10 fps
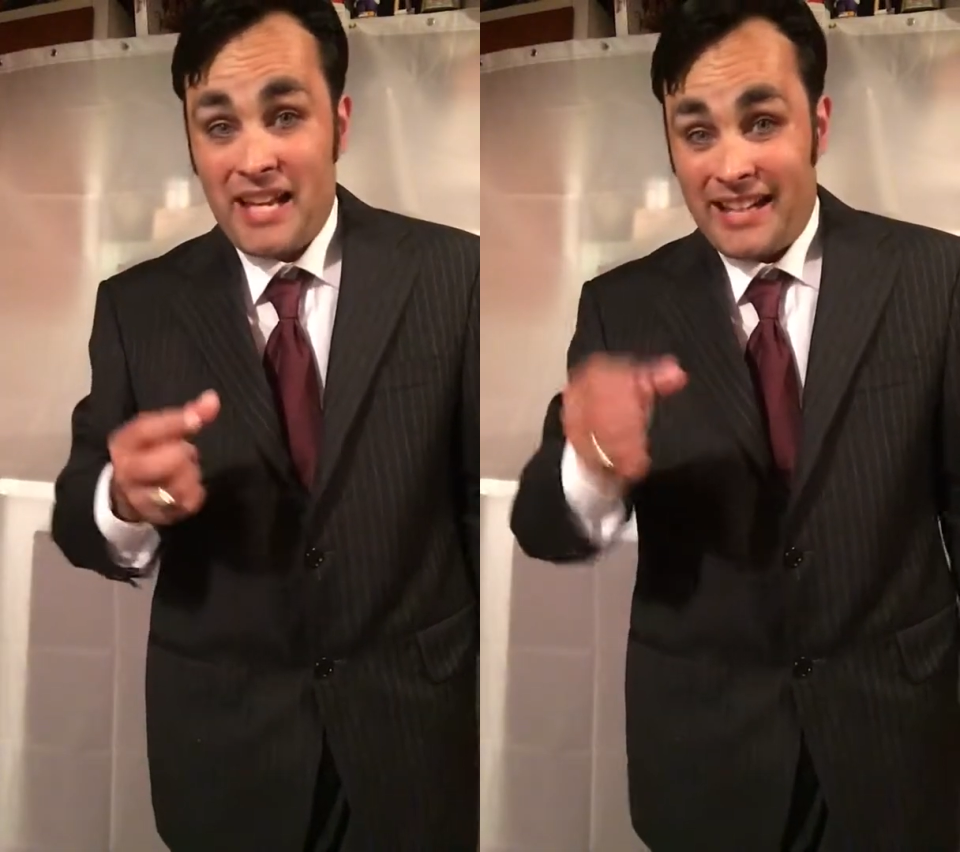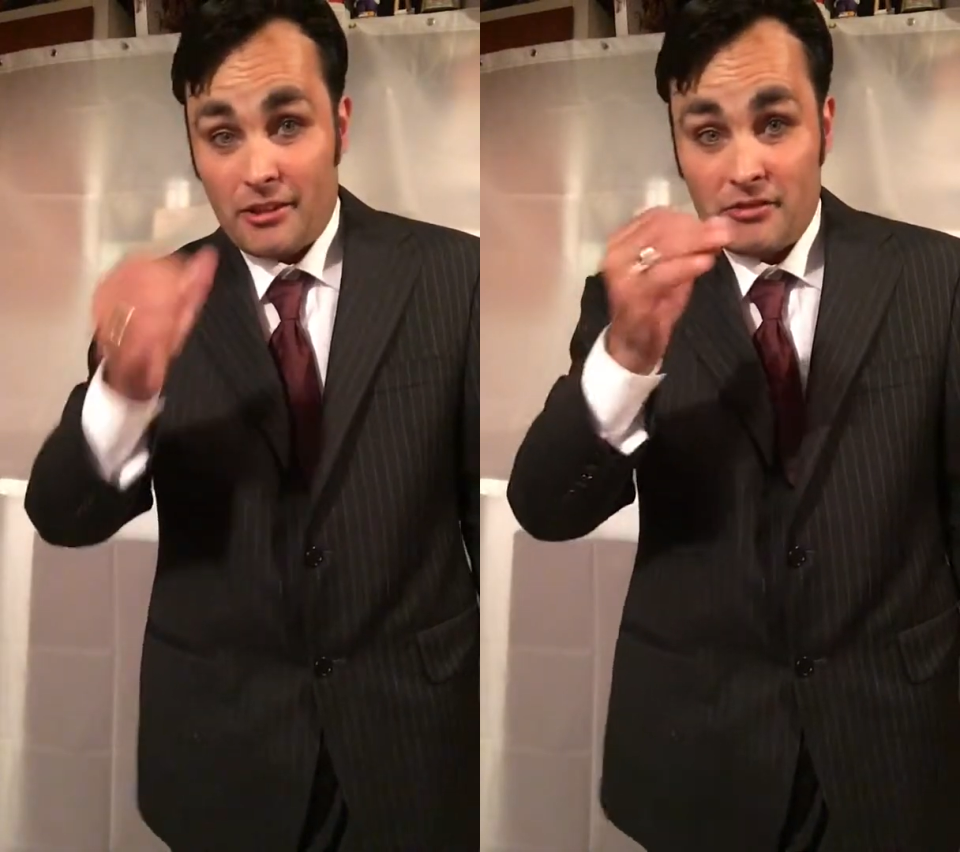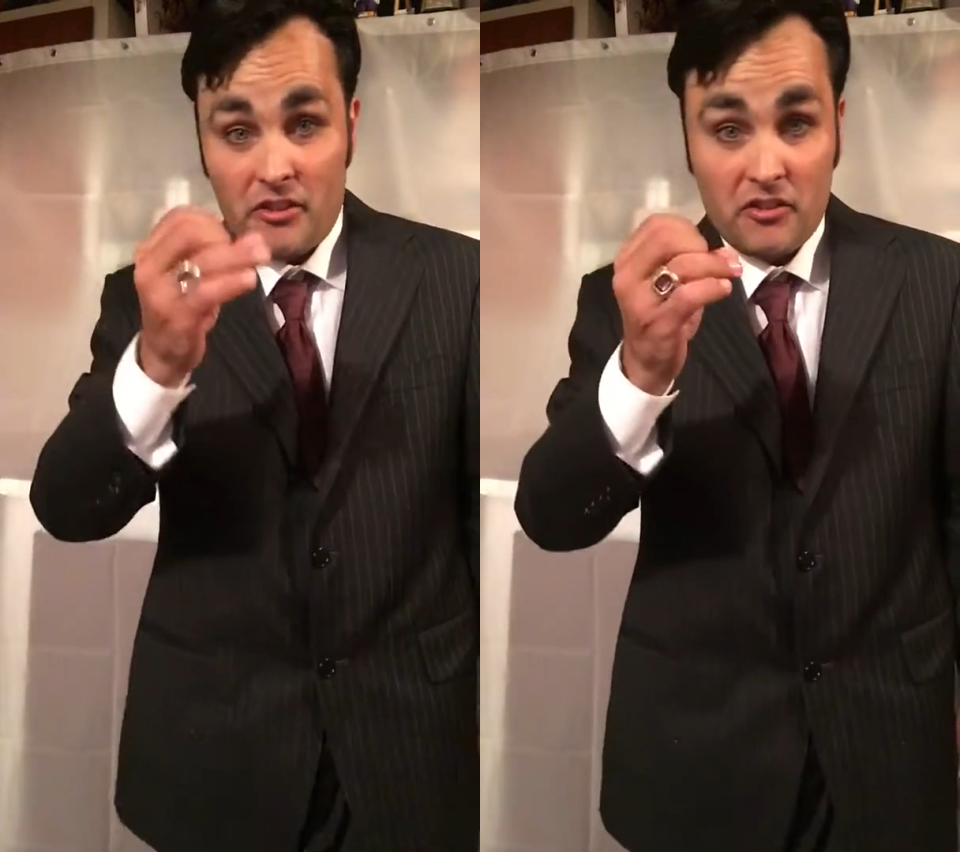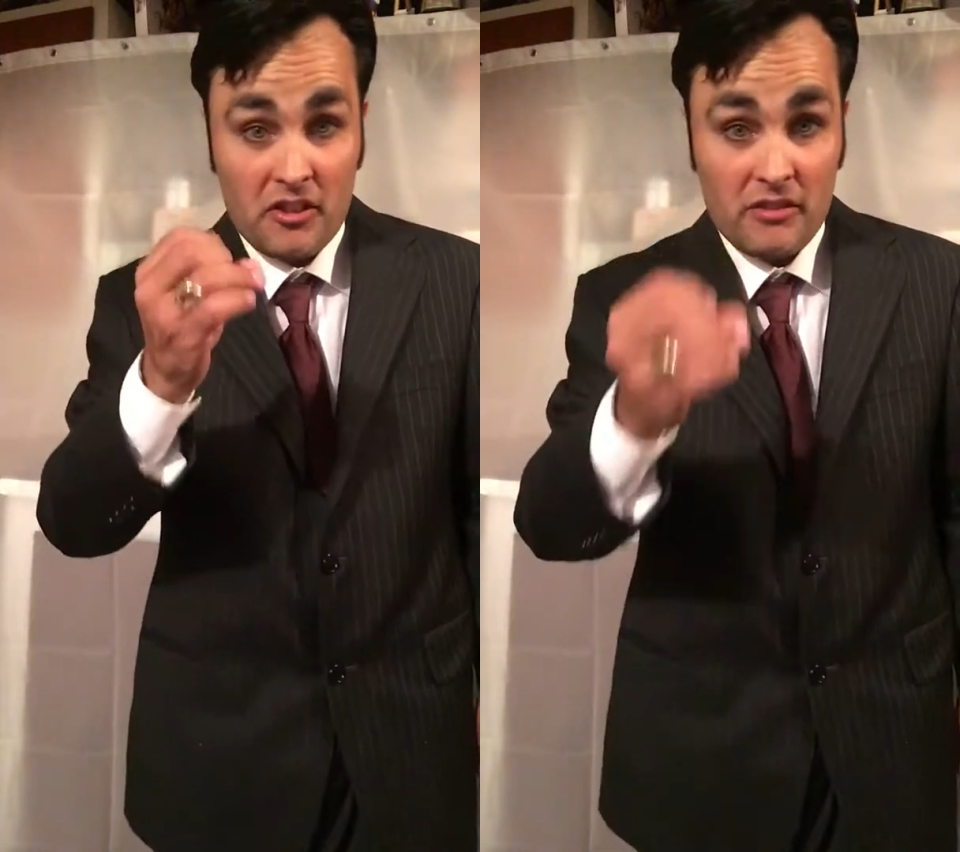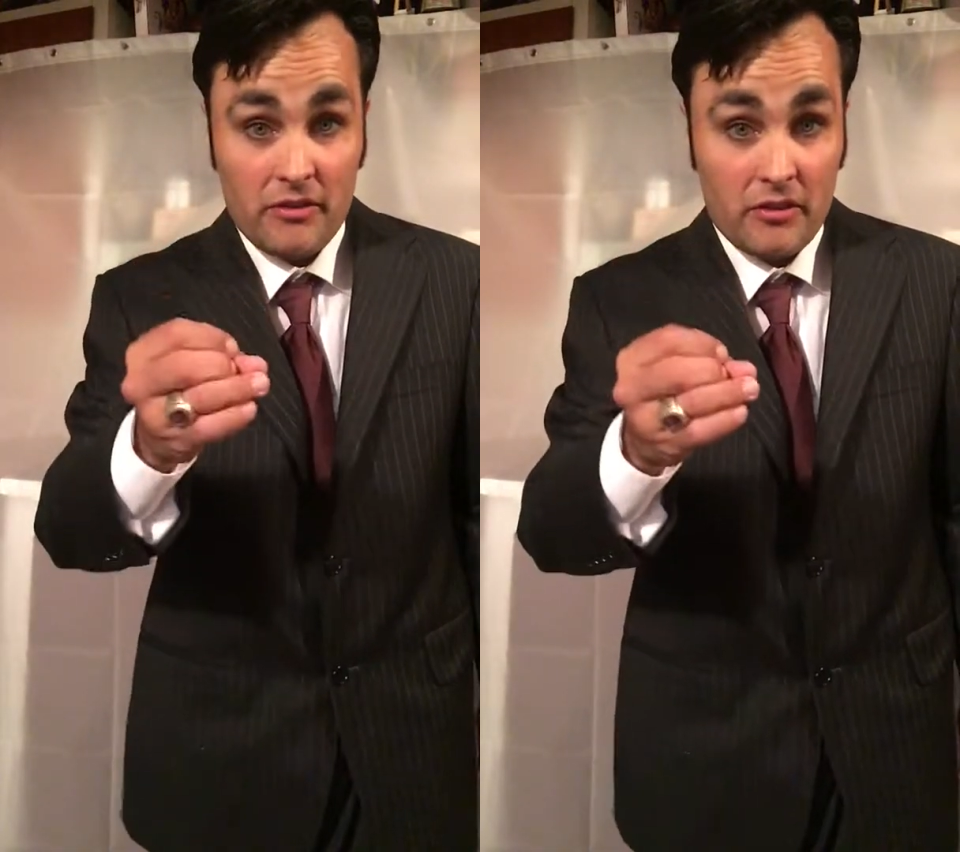on Elise
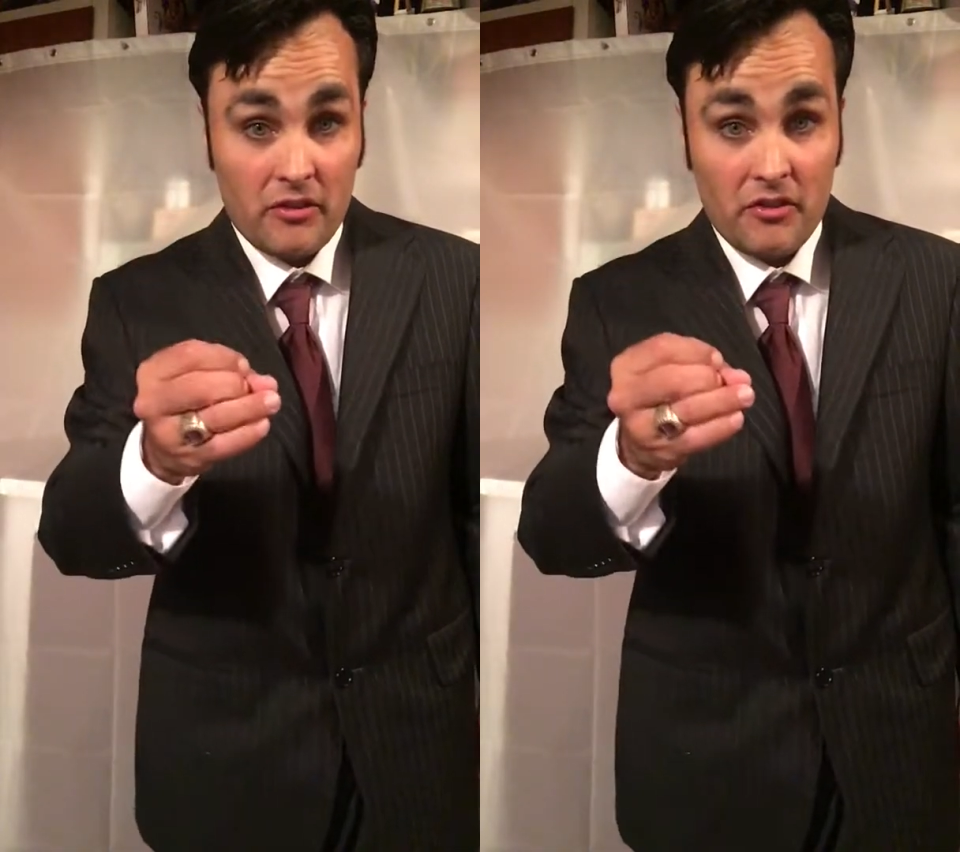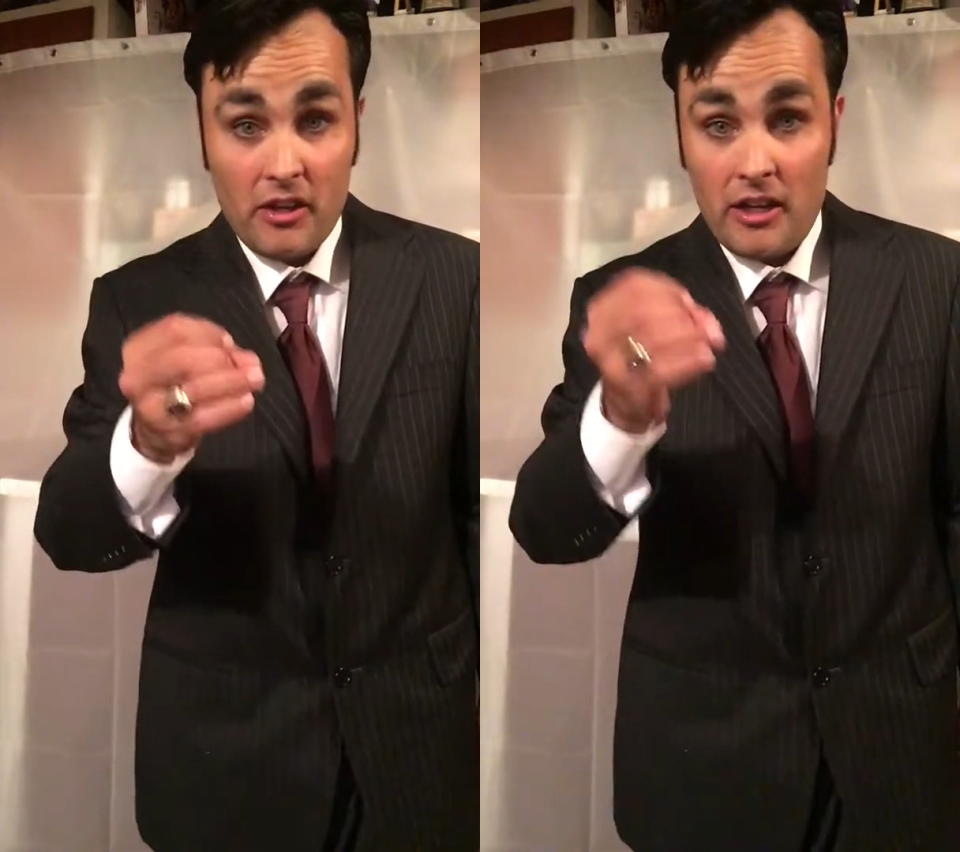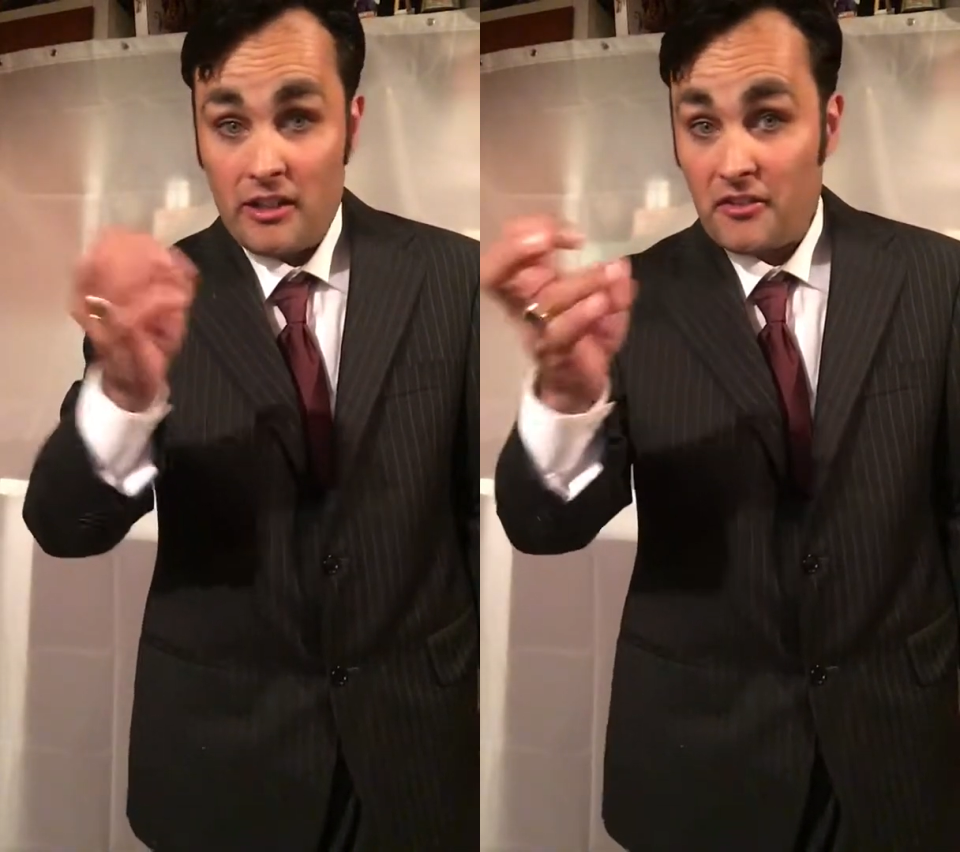Stevens uh,